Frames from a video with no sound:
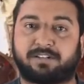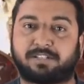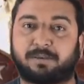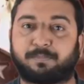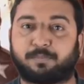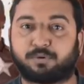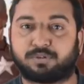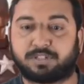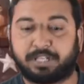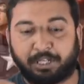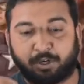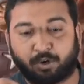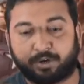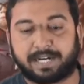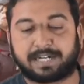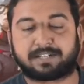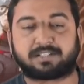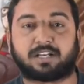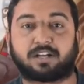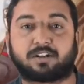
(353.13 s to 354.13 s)
Suppose hero
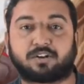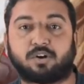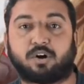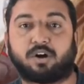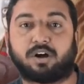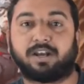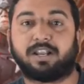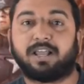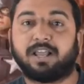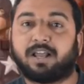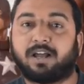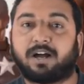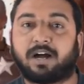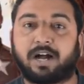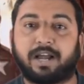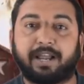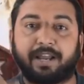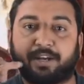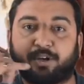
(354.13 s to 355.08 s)
gets a call, hi,